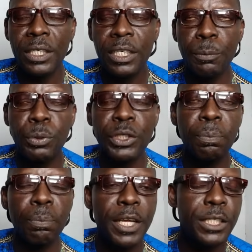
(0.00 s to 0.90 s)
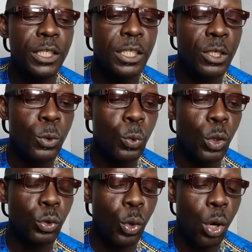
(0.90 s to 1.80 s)
put in place what
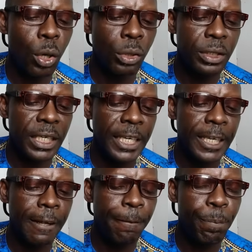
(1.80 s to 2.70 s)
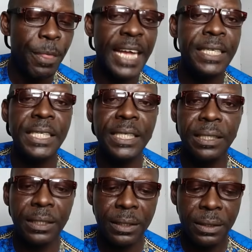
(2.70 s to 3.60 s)
we call the ND,